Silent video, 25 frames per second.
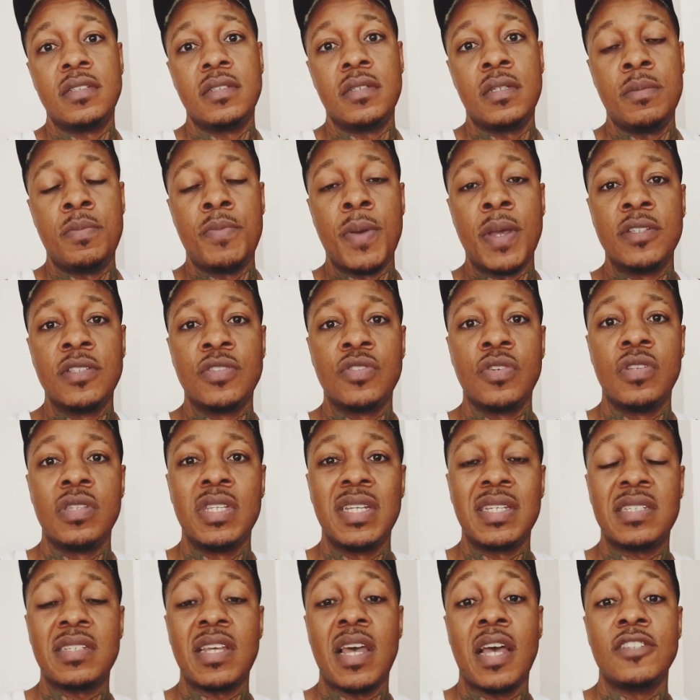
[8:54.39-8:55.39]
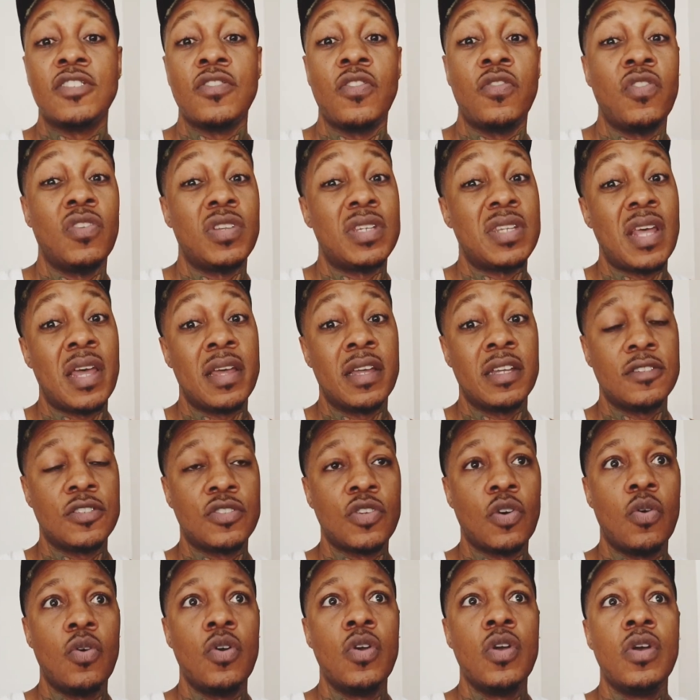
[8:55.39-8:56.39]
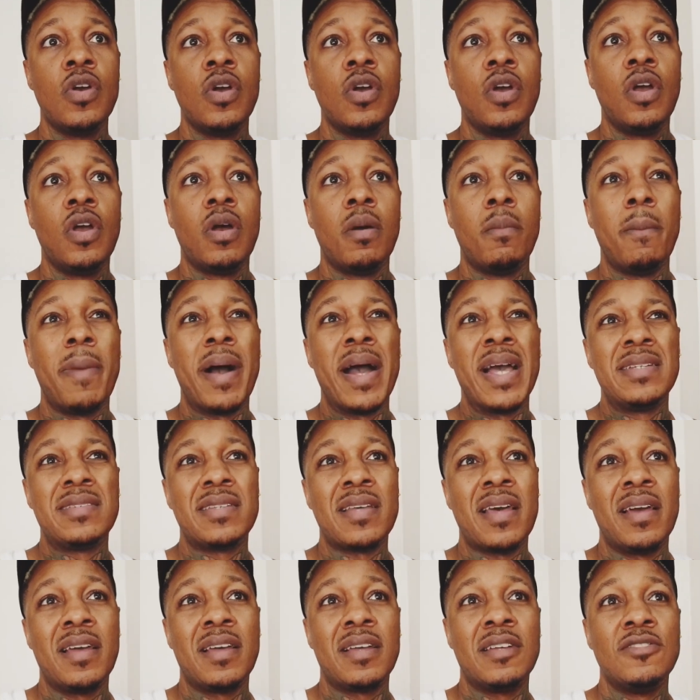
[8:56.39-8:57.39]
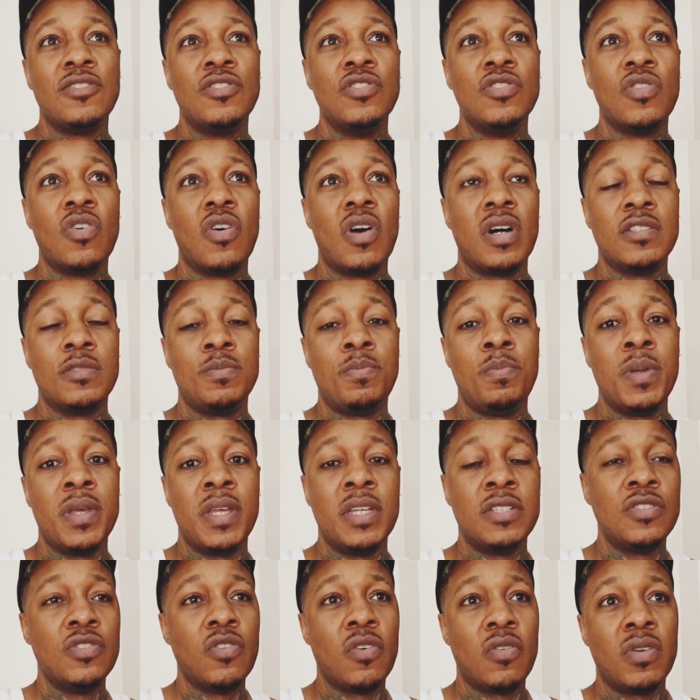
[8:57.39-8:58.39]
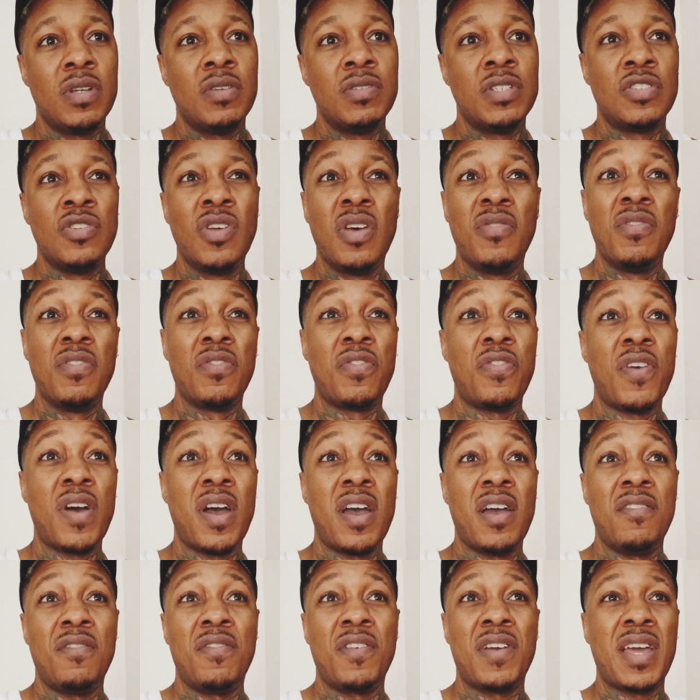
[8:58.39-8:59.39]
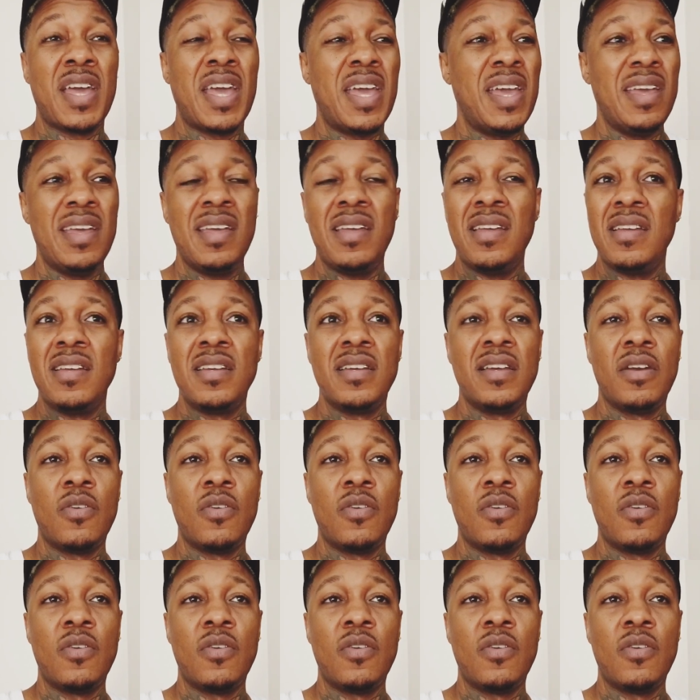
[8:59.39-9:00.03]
Depends on the size of your tank. So my tank is not as big. It's not even 5k.